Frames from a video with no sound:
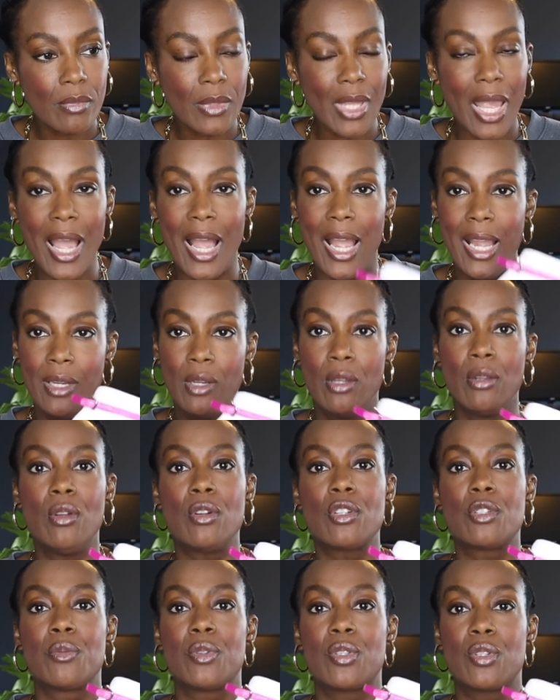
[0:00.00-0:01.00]
High-Low
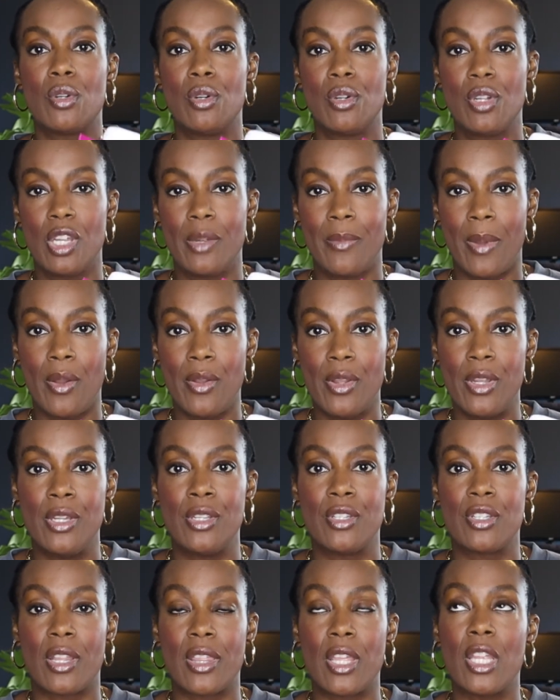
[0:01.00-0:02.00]
Looks was talking about
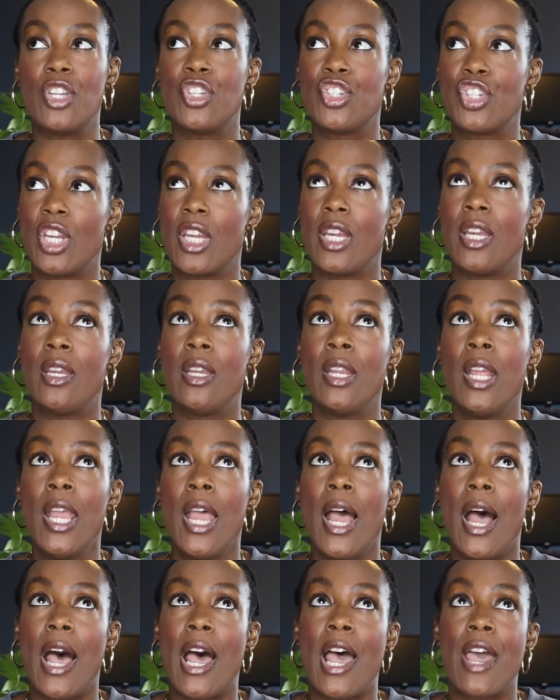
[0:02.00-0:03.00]
hers, I think she
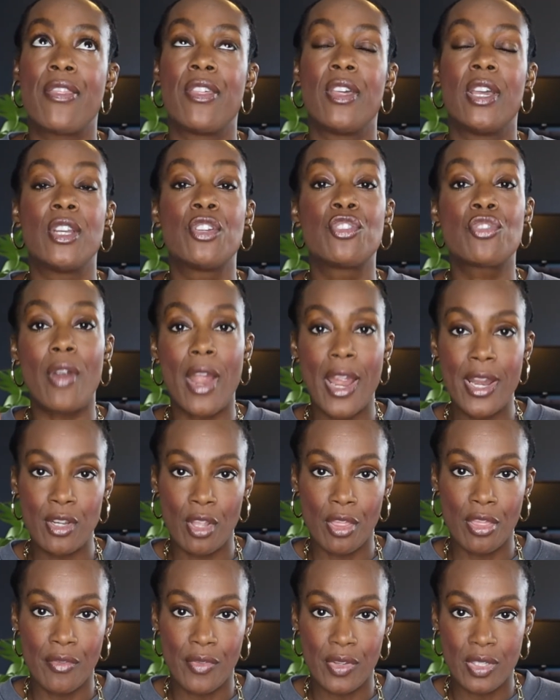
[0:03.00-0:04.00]
either had tried
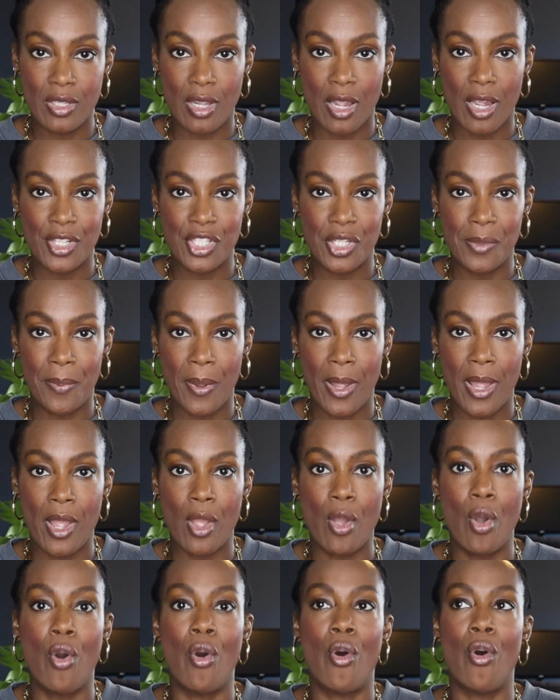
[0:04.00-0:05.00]
on the Versace pair
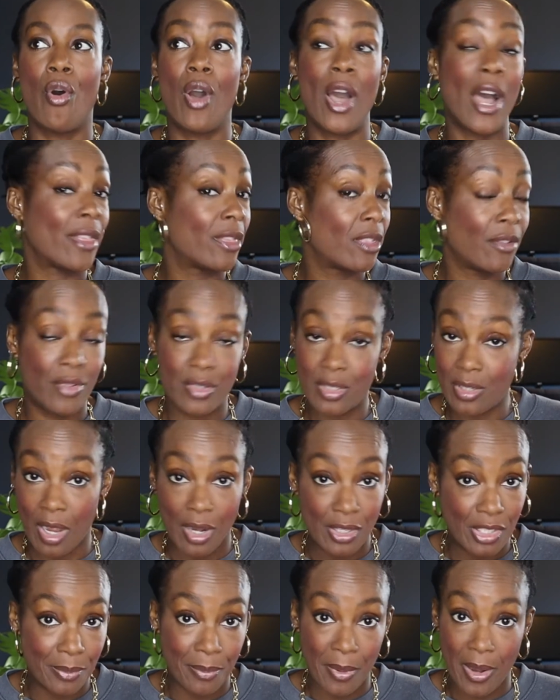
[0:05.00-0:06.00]
or had the
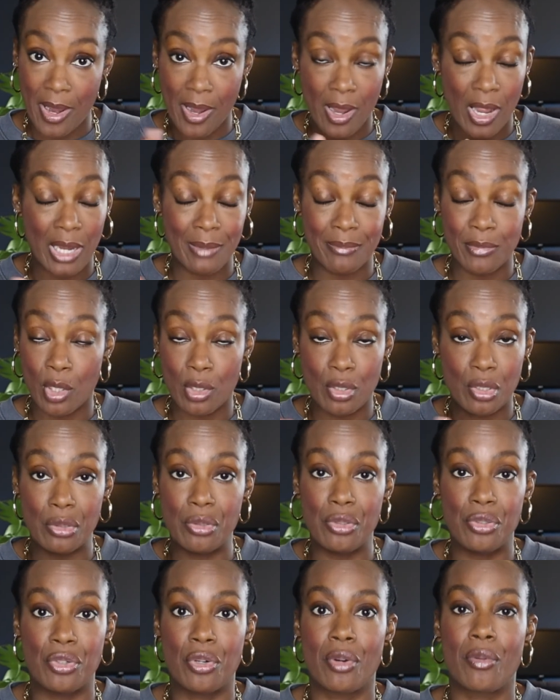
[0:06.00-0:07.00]
Versace pair. I'm not too
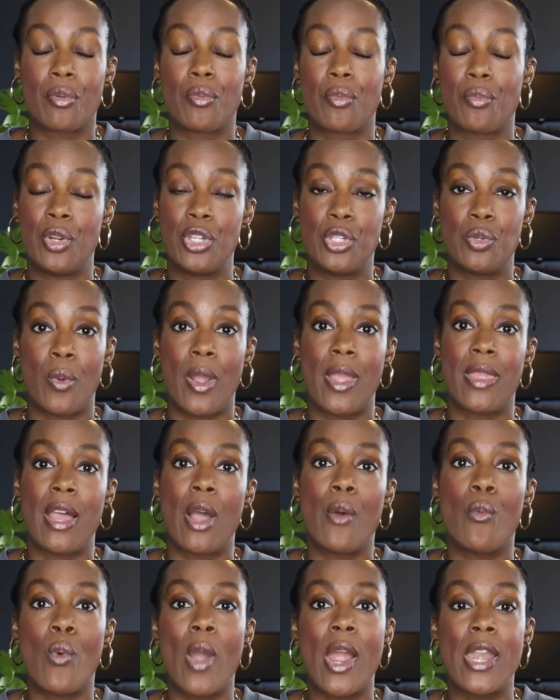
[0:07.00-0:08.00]
sure which way
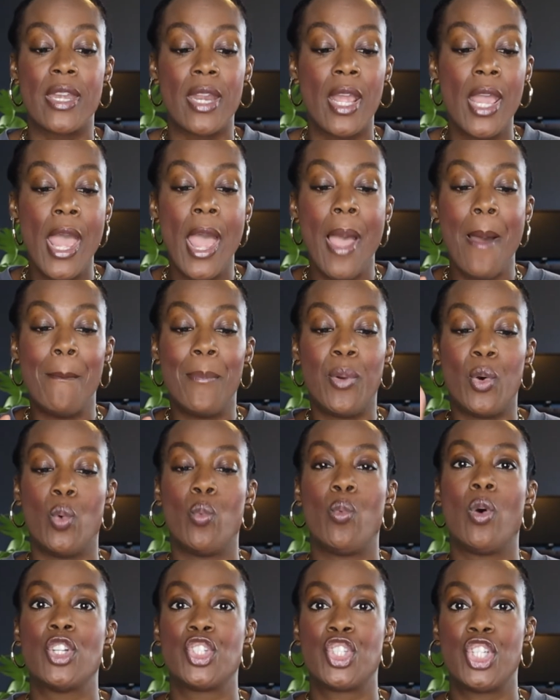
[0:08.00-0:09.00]
that went, but
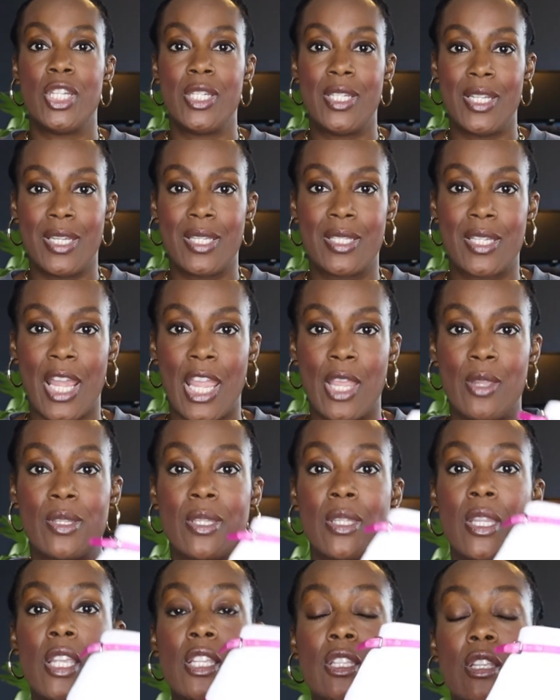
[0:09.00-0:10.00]
what she did say is
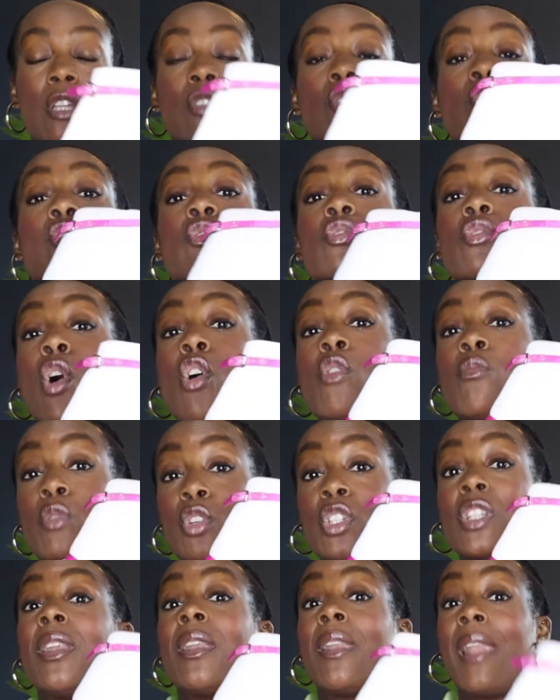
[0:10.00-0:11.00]
these are so
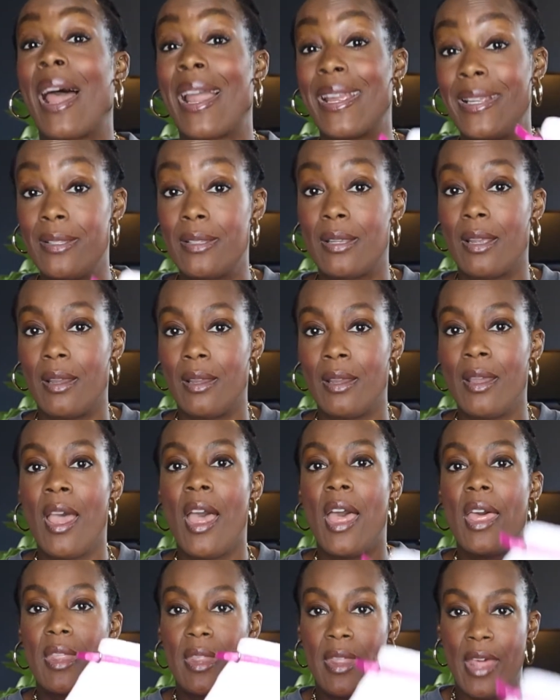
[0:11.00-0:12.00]
much lighter
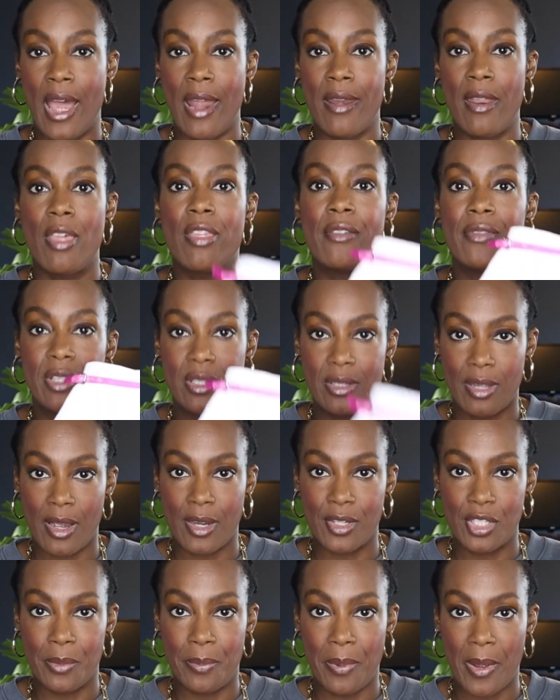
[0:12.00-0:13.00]
than the
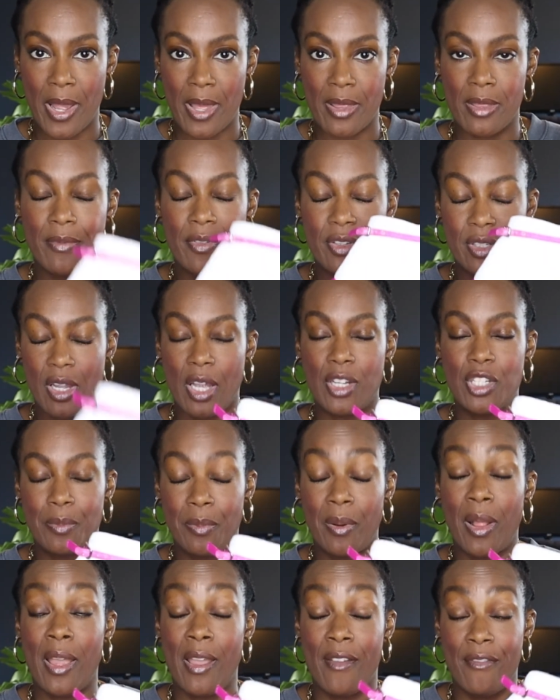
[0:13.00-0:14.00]
Versace pair. The Versace
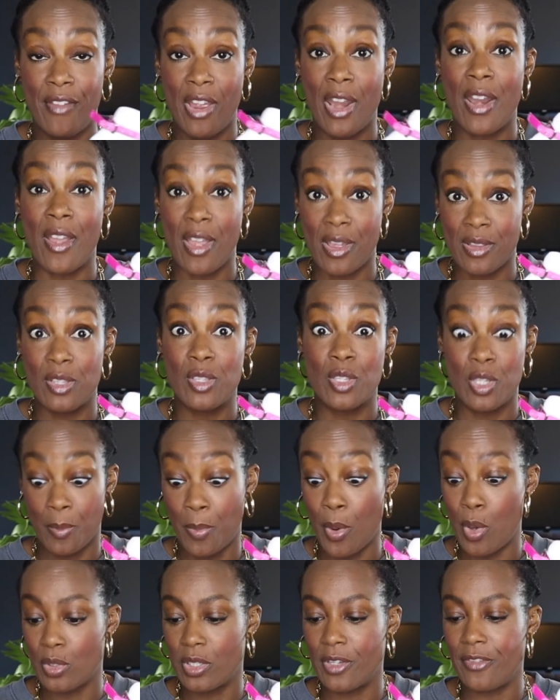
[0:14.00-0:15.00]
pair are
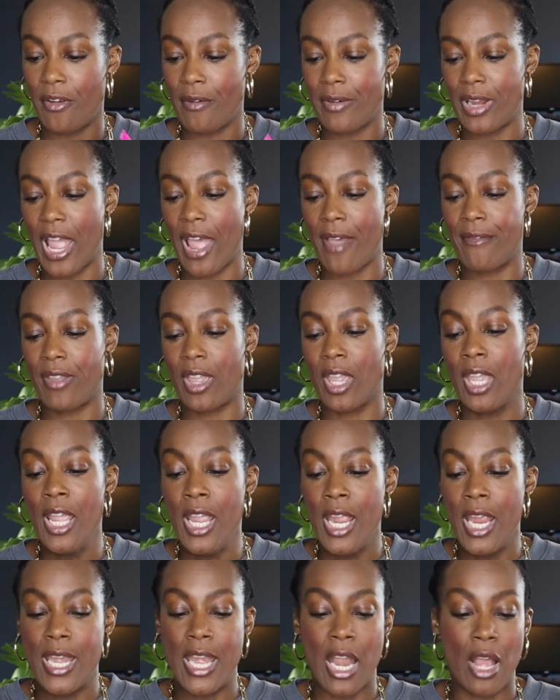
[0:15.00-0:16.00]
supposedly very heavy.
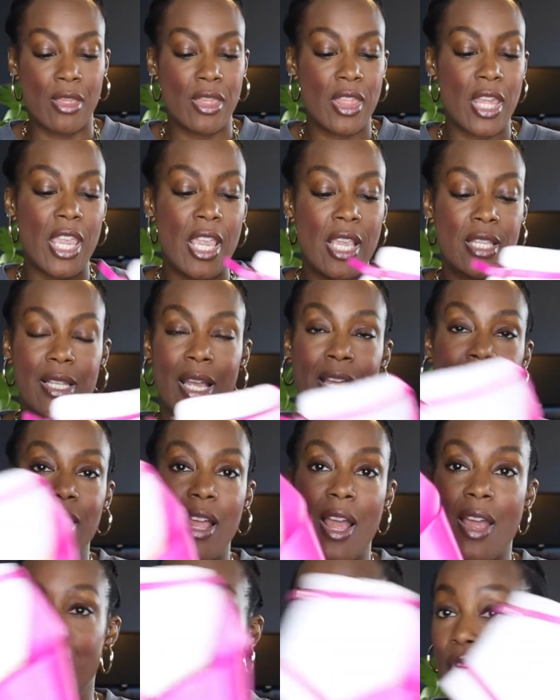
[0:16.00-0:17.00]
Now these are
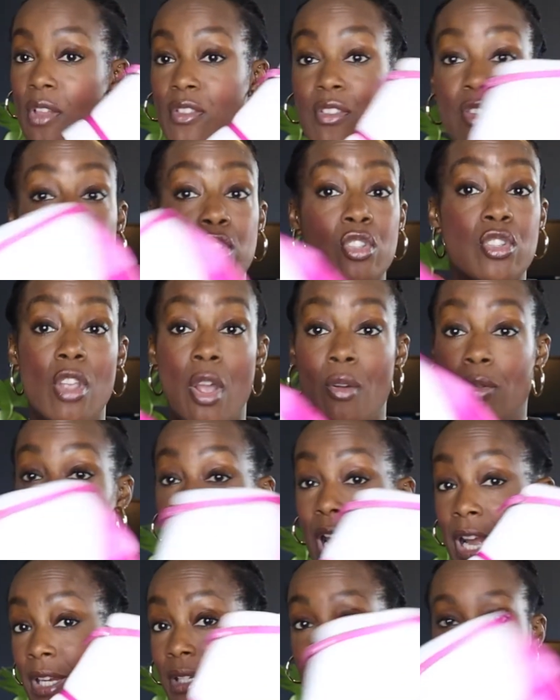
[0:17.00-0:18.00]
so
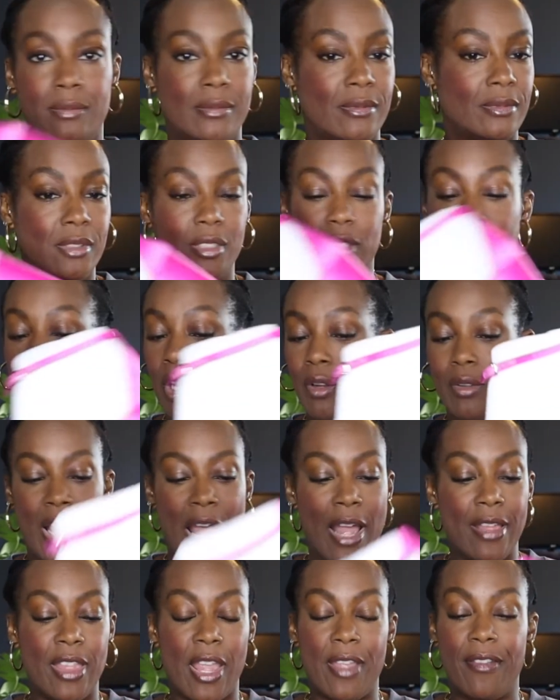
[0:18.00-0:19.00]
light, so
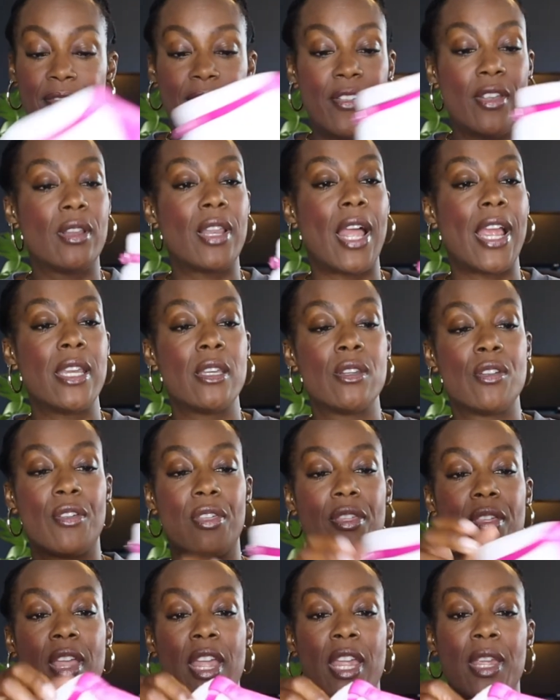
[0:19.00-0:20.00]
light. They feel like
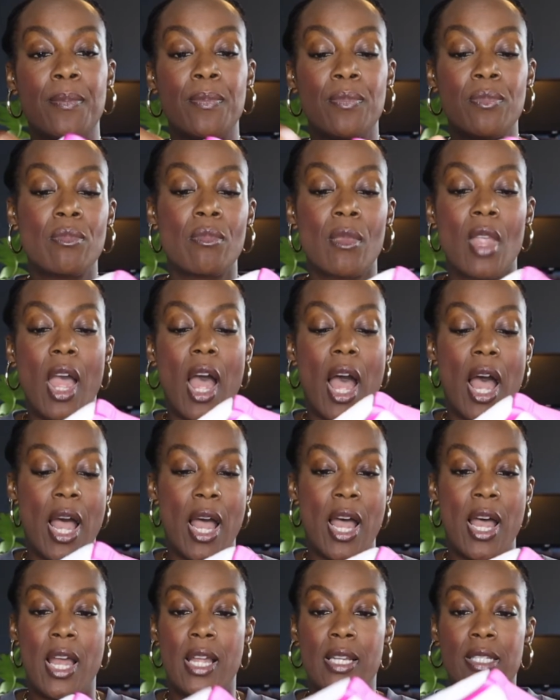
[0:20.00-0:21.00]
nothing.
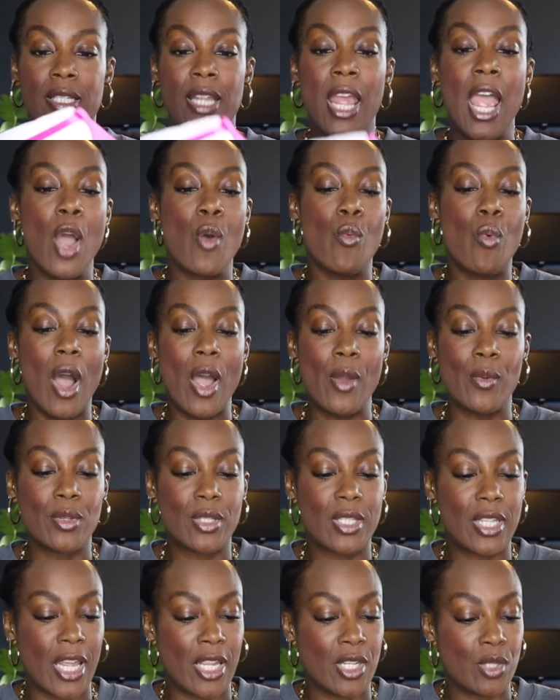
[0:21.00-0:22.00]
And what I will
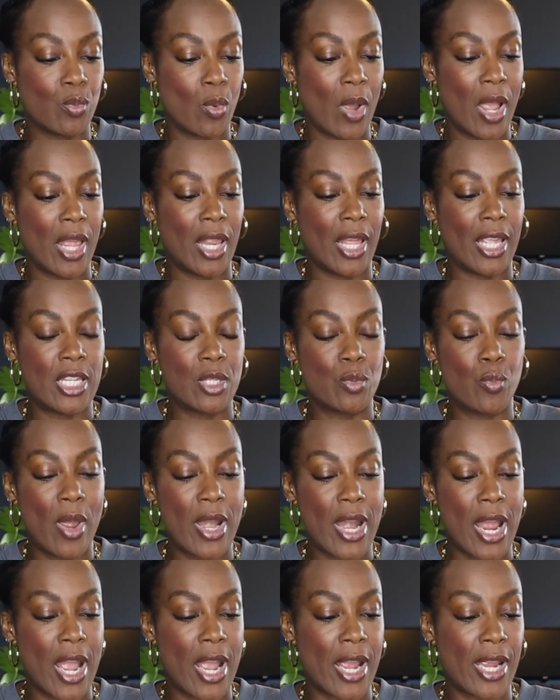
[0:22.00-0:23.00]
say as well is when
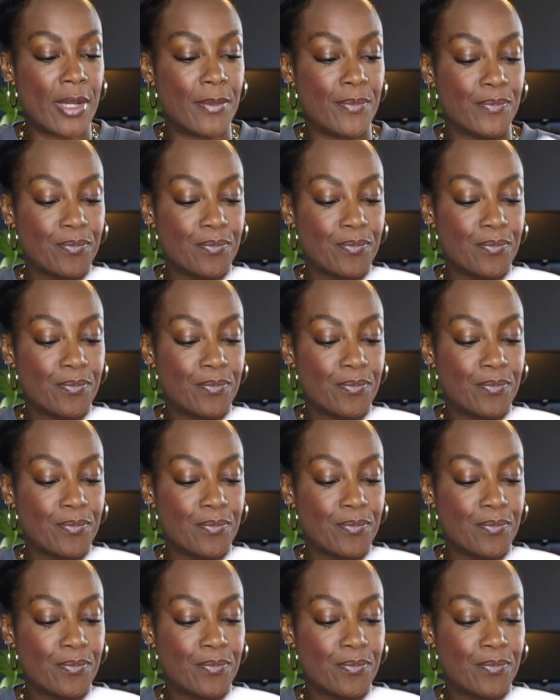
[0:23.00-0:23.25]
I